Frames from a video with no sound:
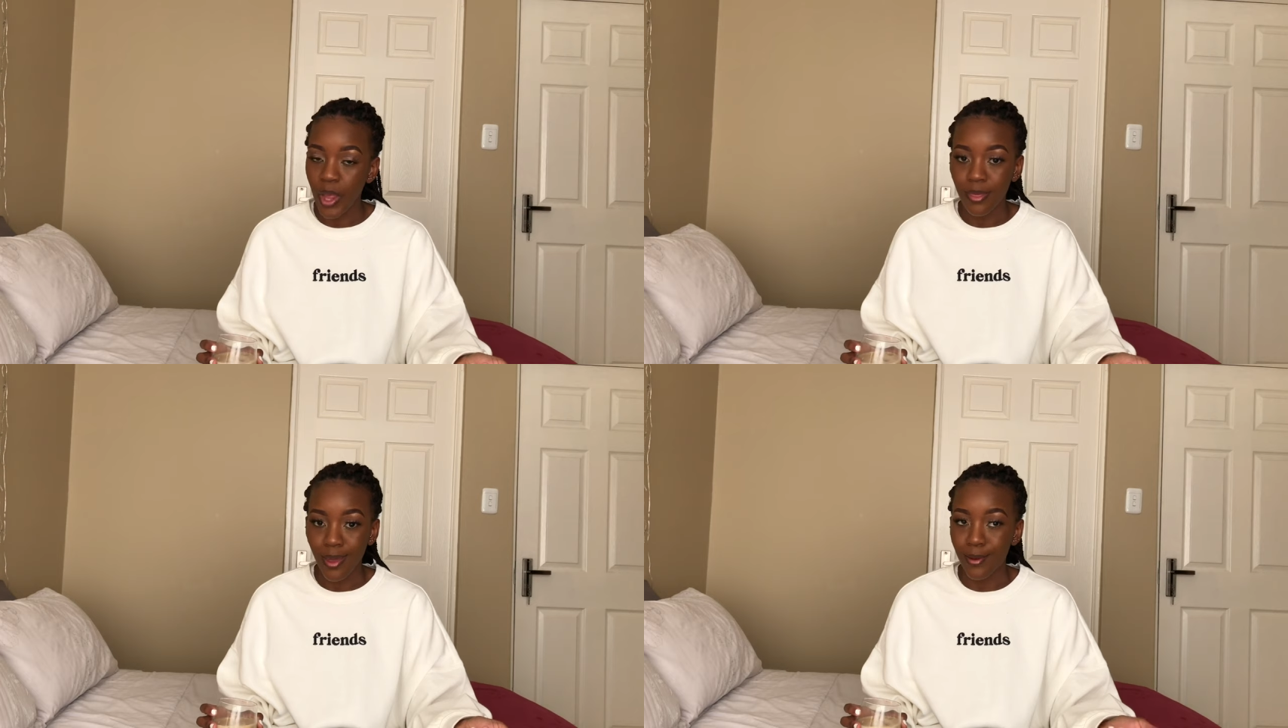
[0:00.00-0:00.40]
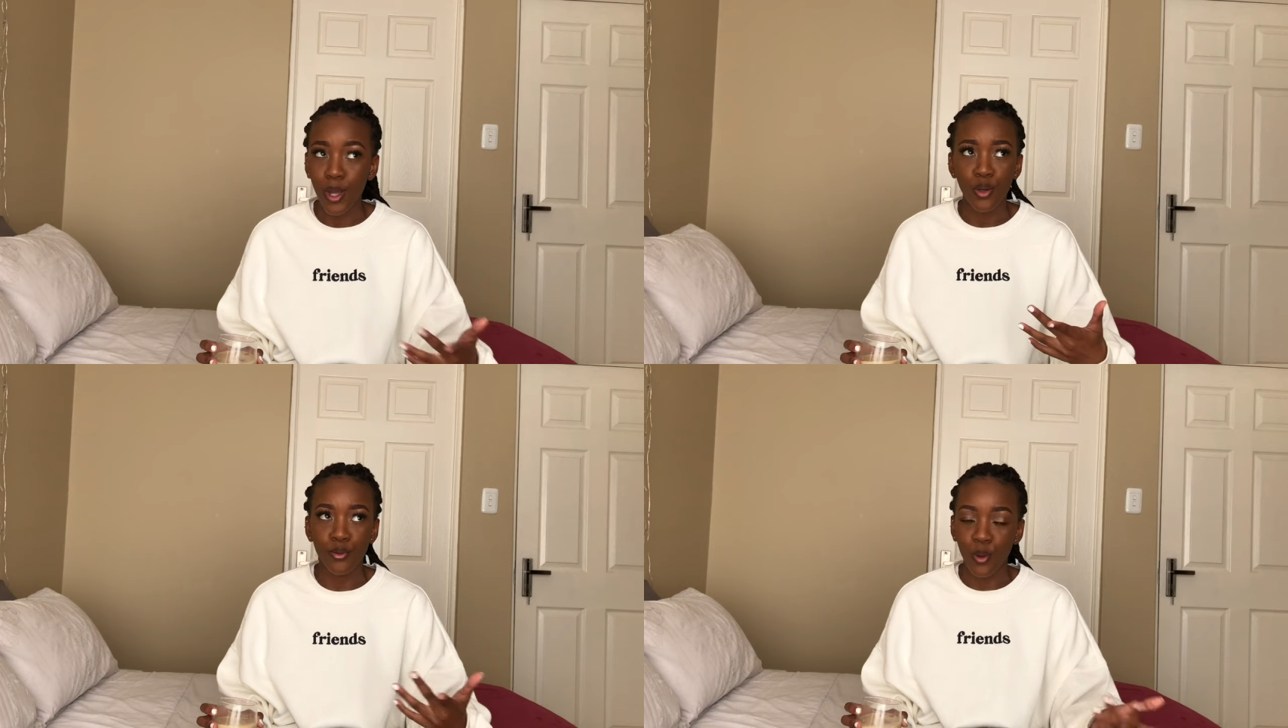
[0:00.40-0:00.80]
then
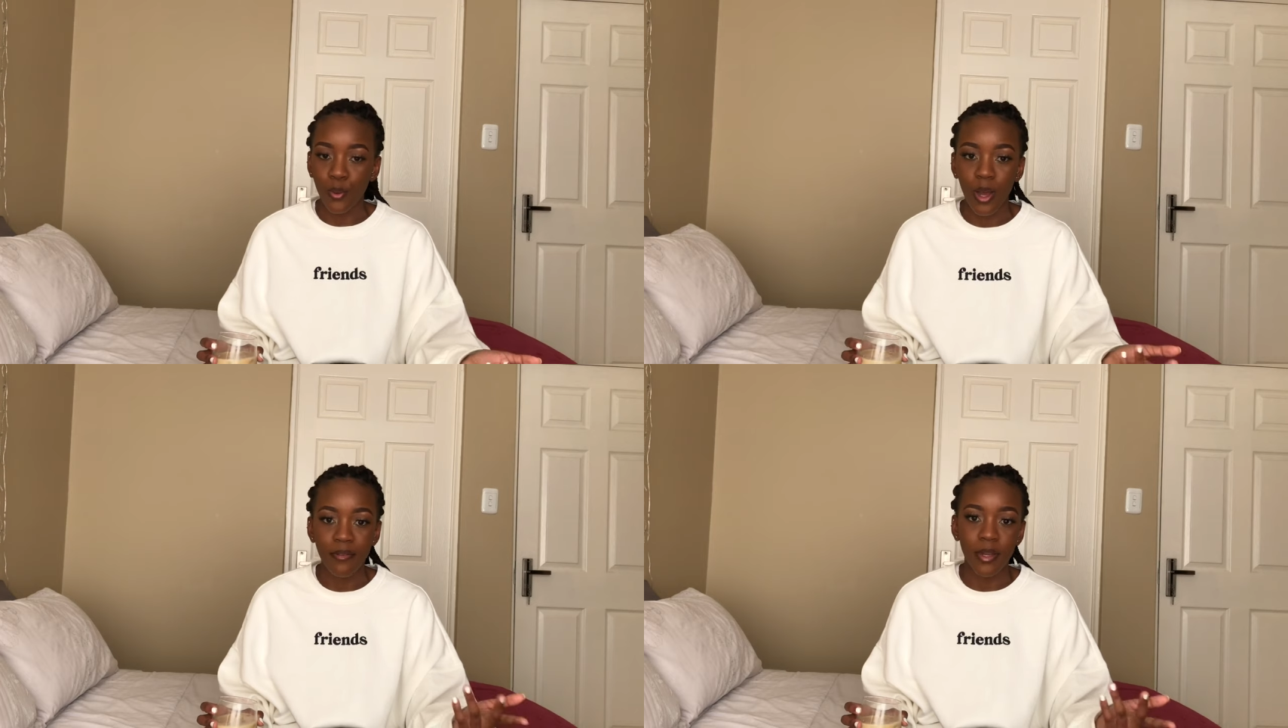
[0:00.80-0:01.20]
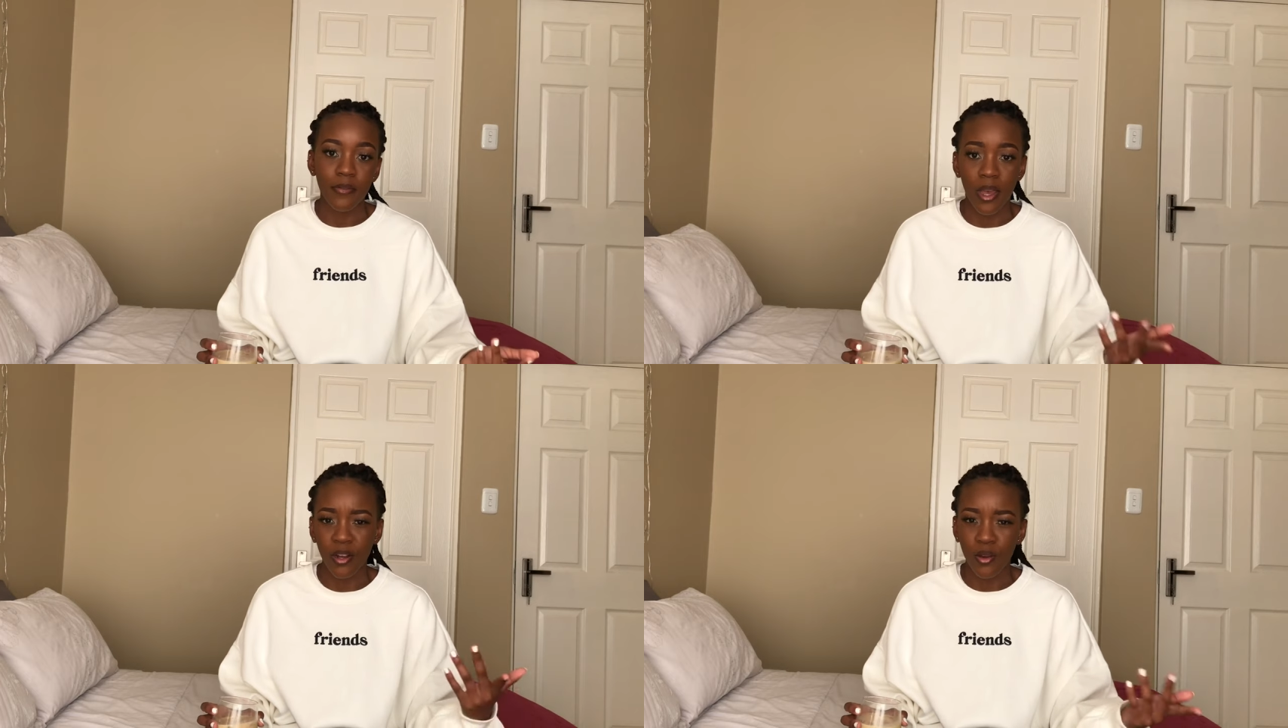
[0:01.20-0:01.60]
no, I've never
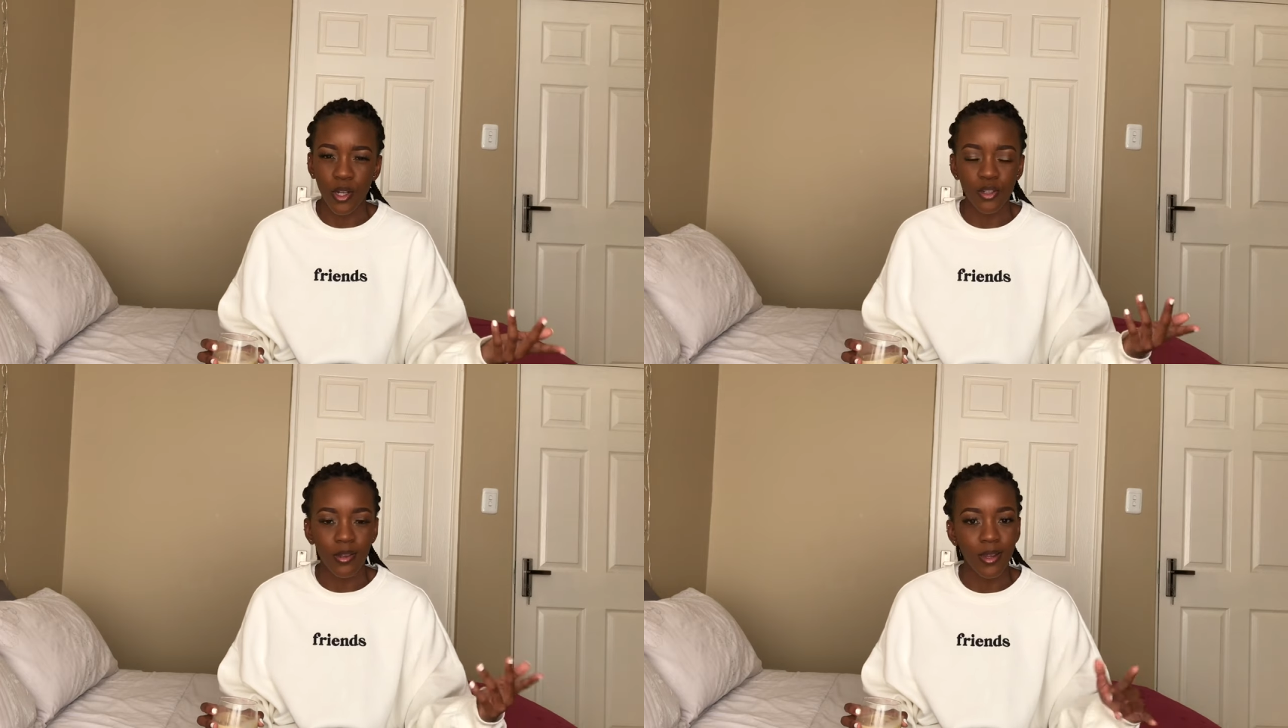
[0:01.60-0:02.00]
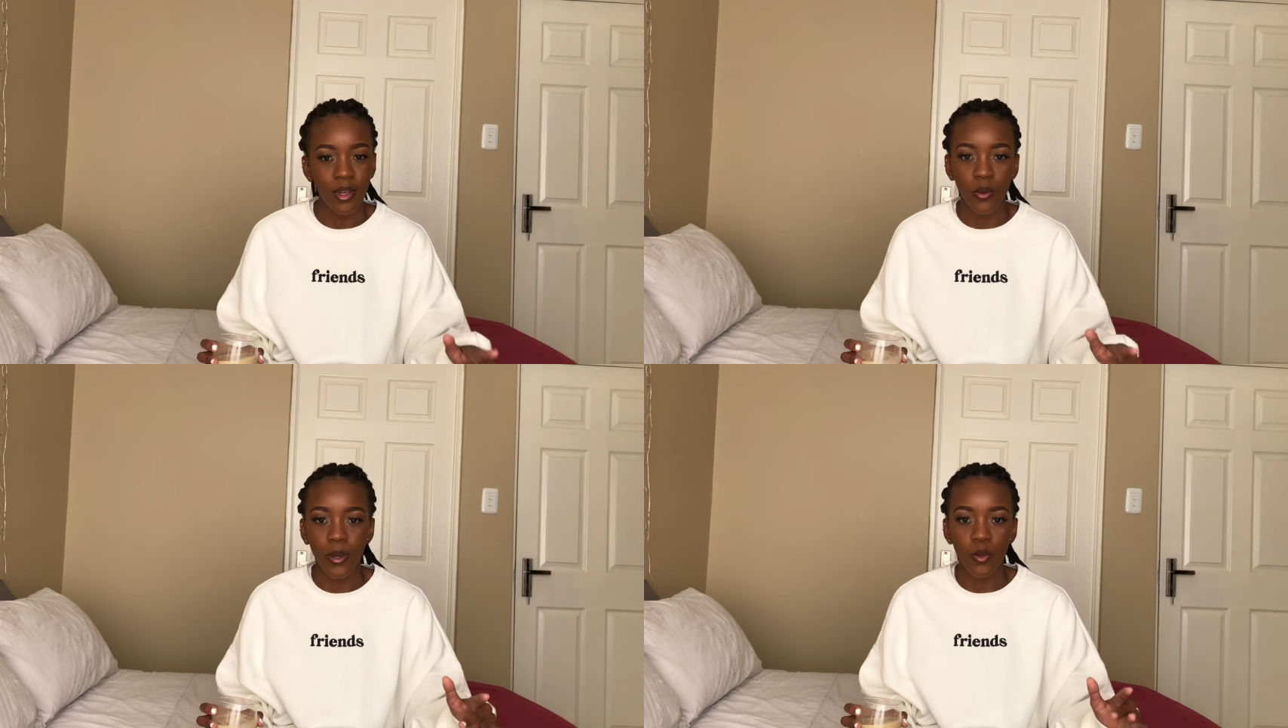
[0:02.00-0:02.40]
had a crush on
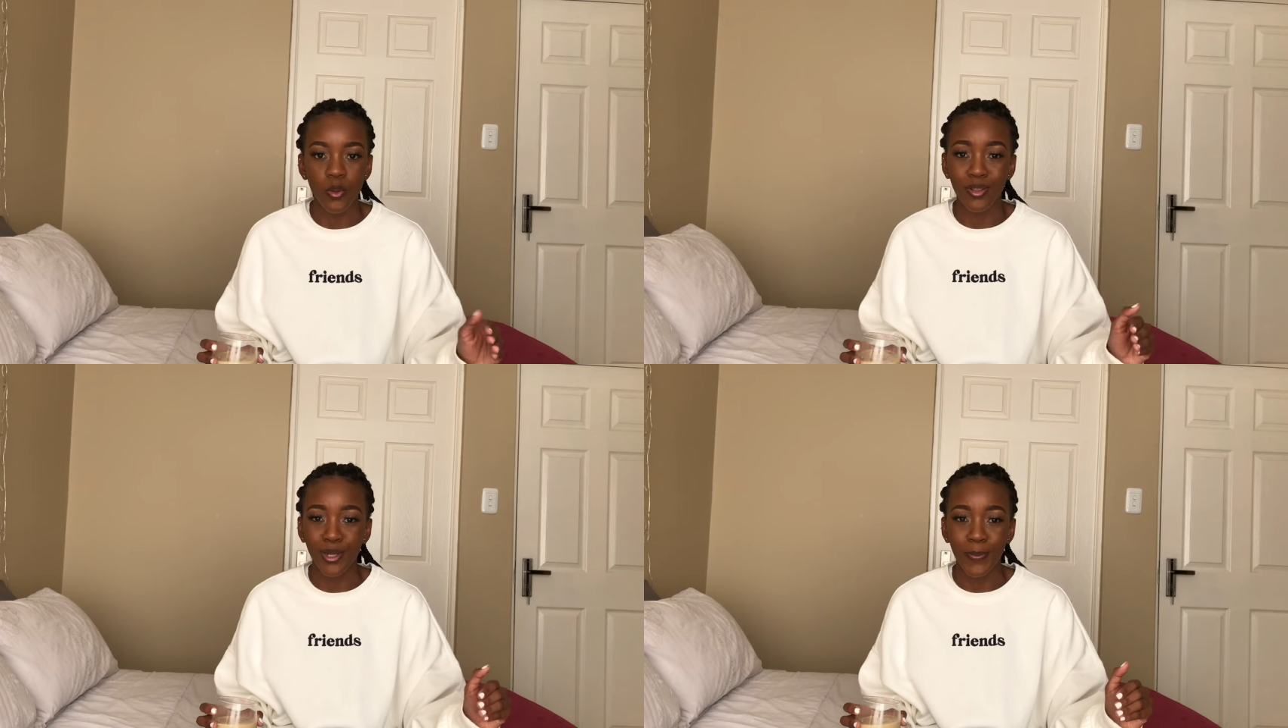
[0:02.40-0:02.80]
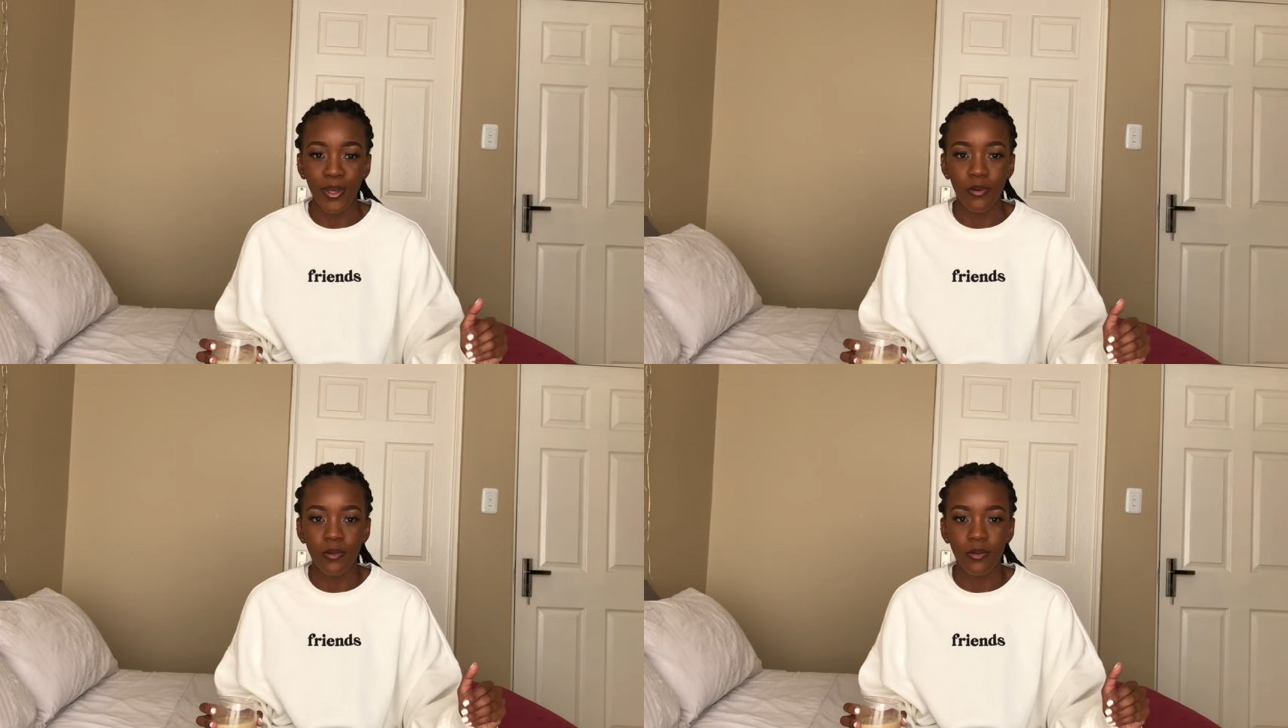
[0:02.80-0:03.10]
anyone older than me.